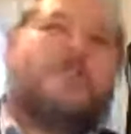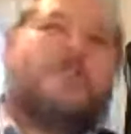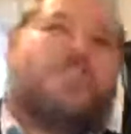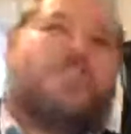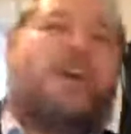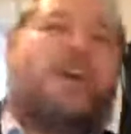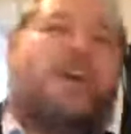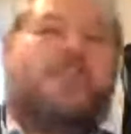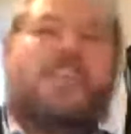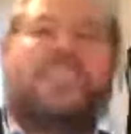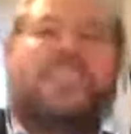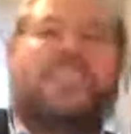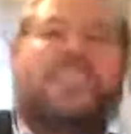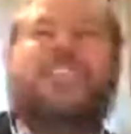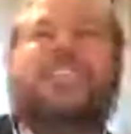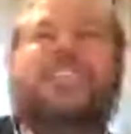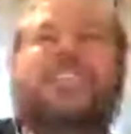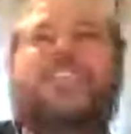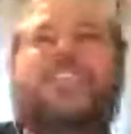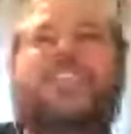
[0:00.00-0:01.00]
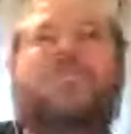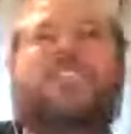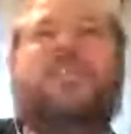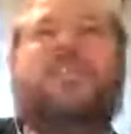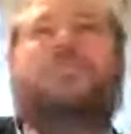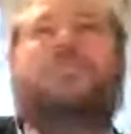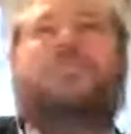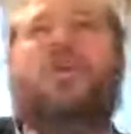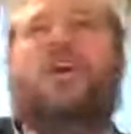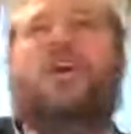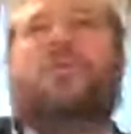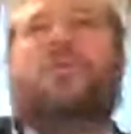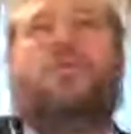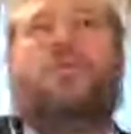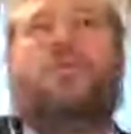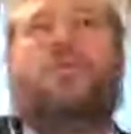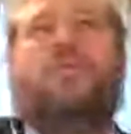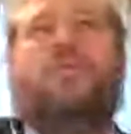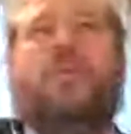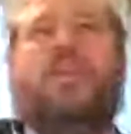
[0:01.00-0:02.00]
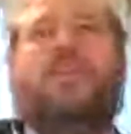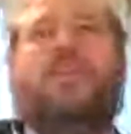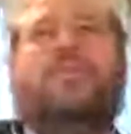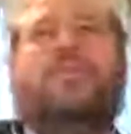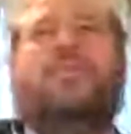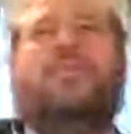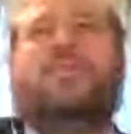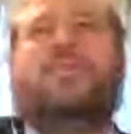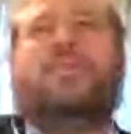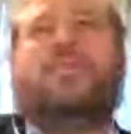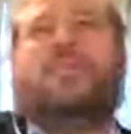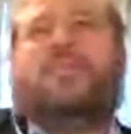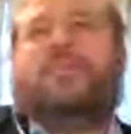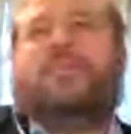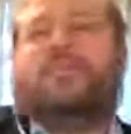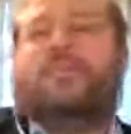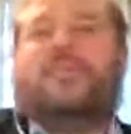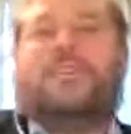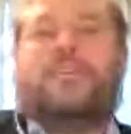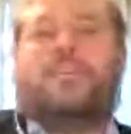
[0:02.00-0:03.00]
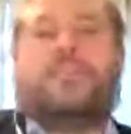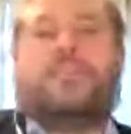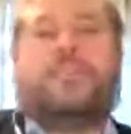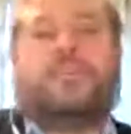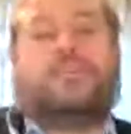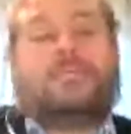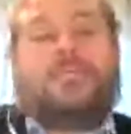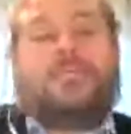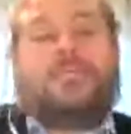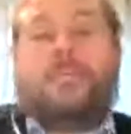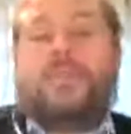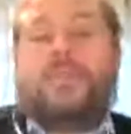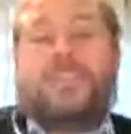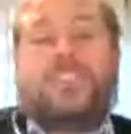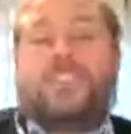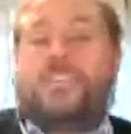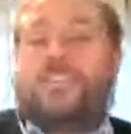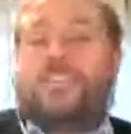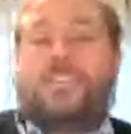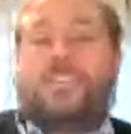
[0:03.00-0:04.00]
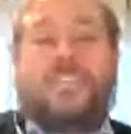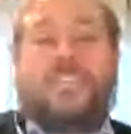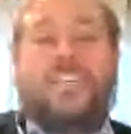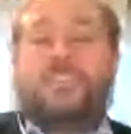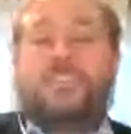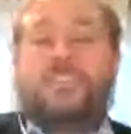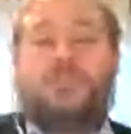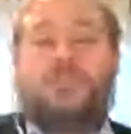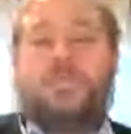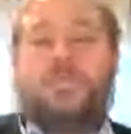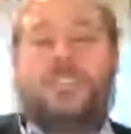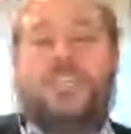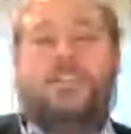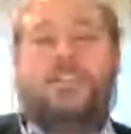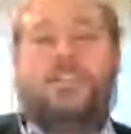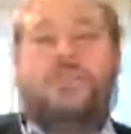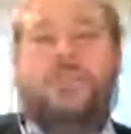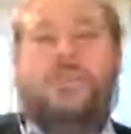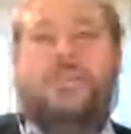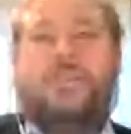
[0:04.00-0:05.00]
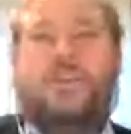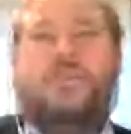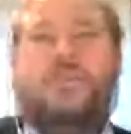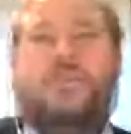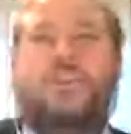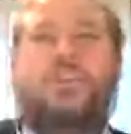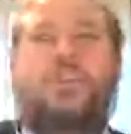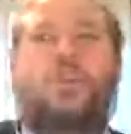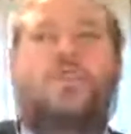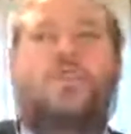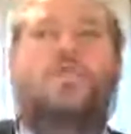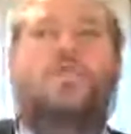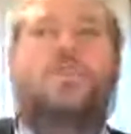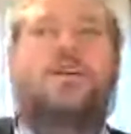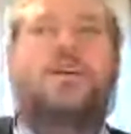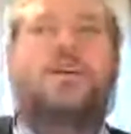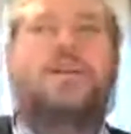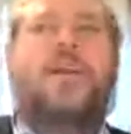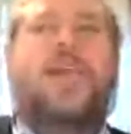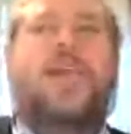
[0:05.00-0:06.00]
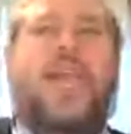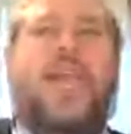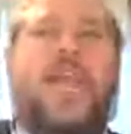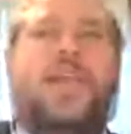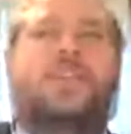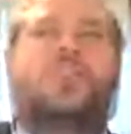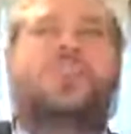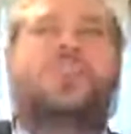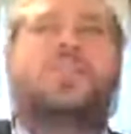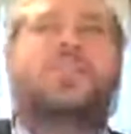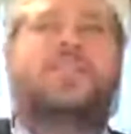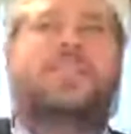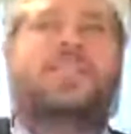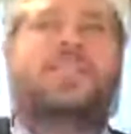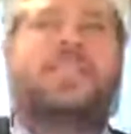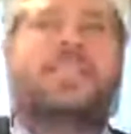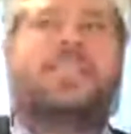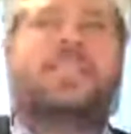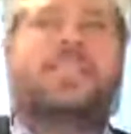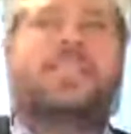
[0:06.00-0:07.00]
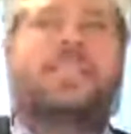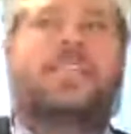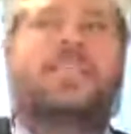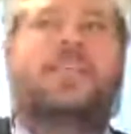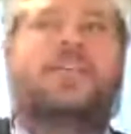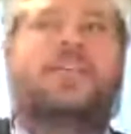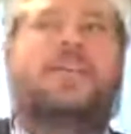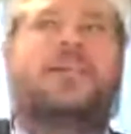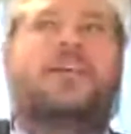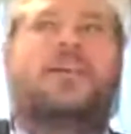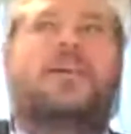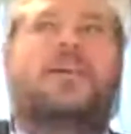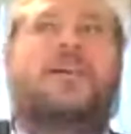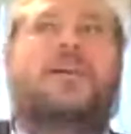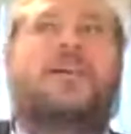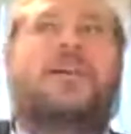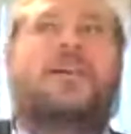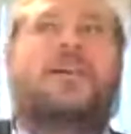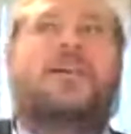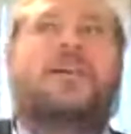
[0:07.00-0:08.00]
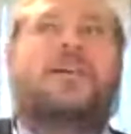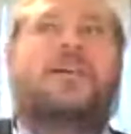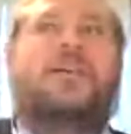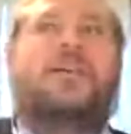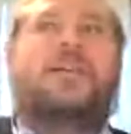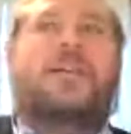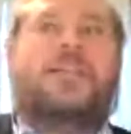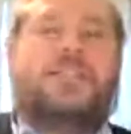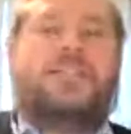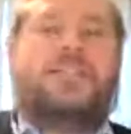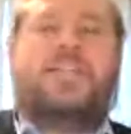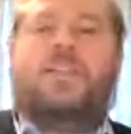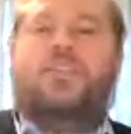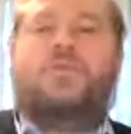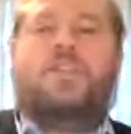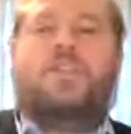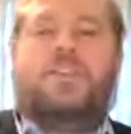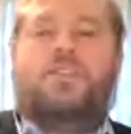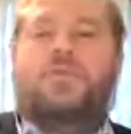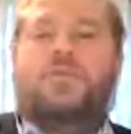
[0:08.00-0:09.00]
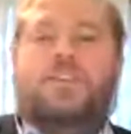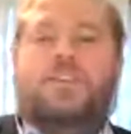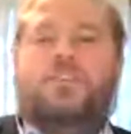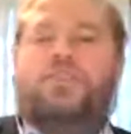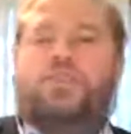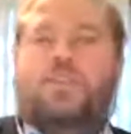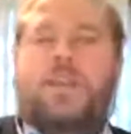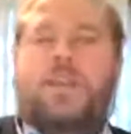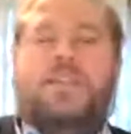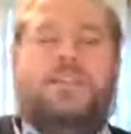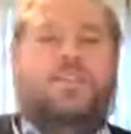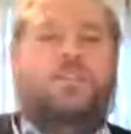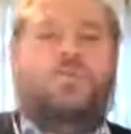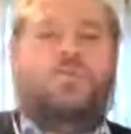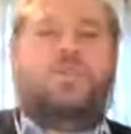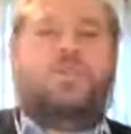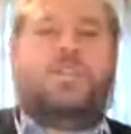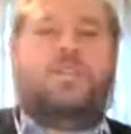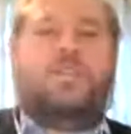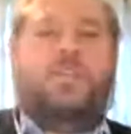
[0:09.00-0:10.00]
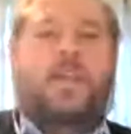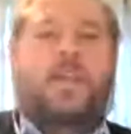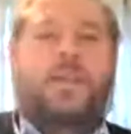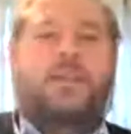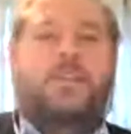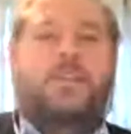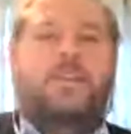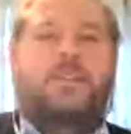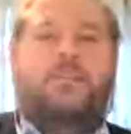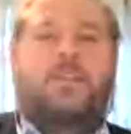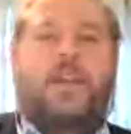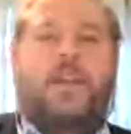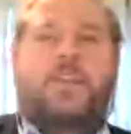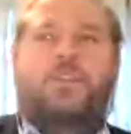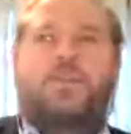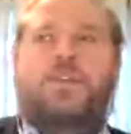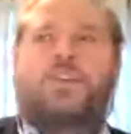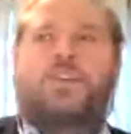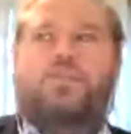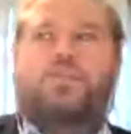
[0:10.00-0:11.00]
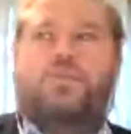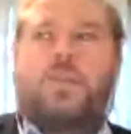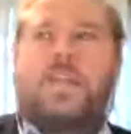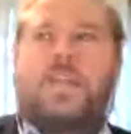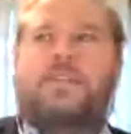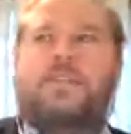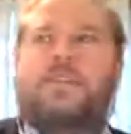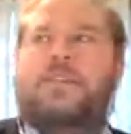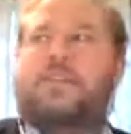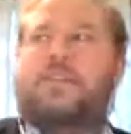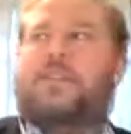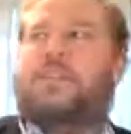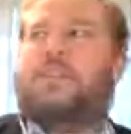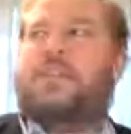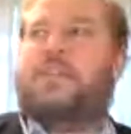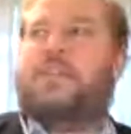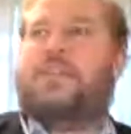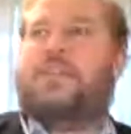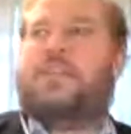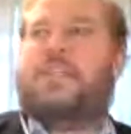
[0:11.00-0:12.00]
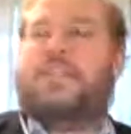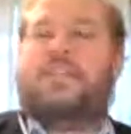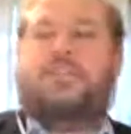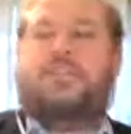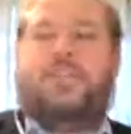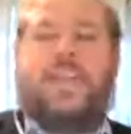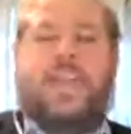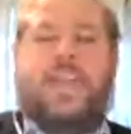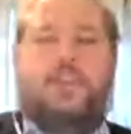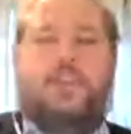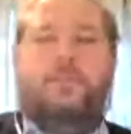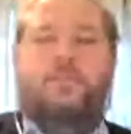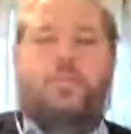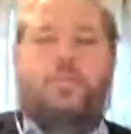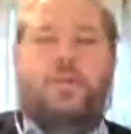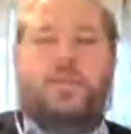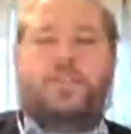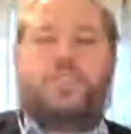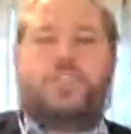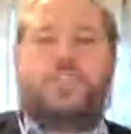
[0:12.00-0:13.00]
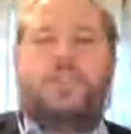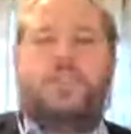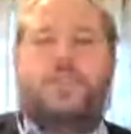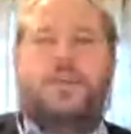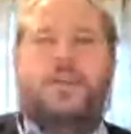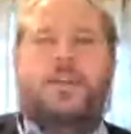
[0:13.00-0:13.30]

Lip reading: so I mean, it's an interesting plot point, but the I mean, just history will tell you that there is no ancient city. As I say, you could trace the roots of London, right? You could trace the city of Cambridge,